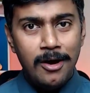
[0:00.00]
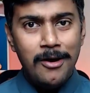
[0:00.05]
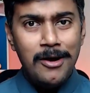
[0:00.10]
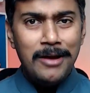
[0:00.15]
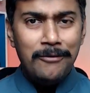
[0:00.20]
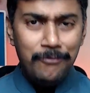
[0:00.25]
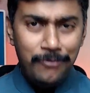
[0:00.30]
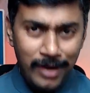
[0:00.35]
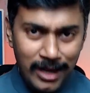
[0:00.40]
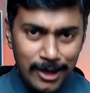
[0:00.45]

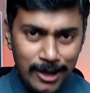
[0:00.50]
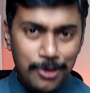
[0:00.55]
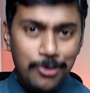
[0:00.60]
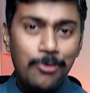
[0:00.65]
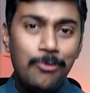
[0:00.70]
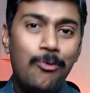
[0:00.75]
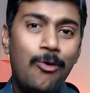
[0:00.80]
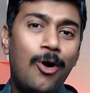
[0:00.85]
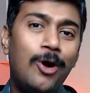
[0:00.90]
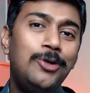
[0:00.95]
Will you
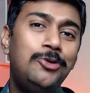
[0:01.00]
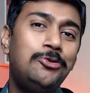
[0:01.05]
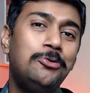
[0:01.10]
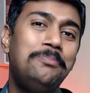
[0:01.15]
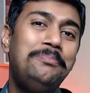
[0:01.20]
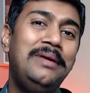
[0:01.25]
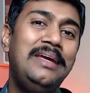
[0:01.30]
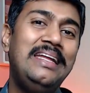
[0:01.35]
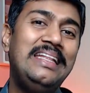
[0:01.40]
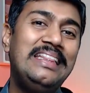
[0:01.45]
want to
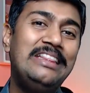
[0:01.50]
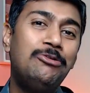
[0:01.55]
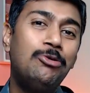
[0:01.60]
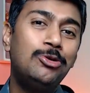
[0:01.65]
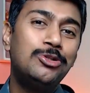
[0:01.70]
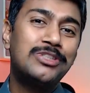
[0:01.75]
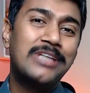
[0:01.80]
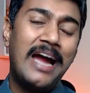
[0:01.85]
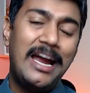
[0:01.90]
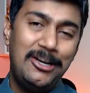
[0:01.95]
be in
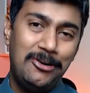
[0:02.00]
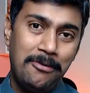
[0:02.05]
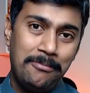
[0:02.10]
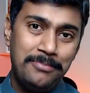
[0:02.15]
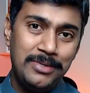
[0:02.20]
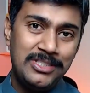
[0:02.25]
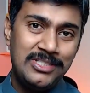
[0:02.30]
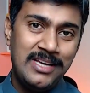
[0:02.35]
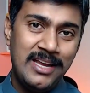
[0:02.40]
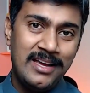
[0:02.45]
those kind of
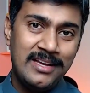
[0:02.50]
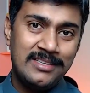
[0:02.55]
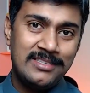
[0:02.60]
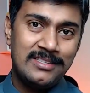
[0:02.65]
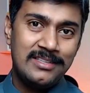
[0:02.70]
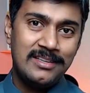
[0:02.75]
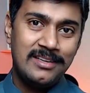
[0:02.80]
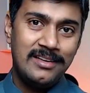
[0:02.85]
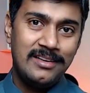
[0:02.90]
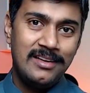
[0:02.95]

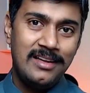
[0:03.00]
business?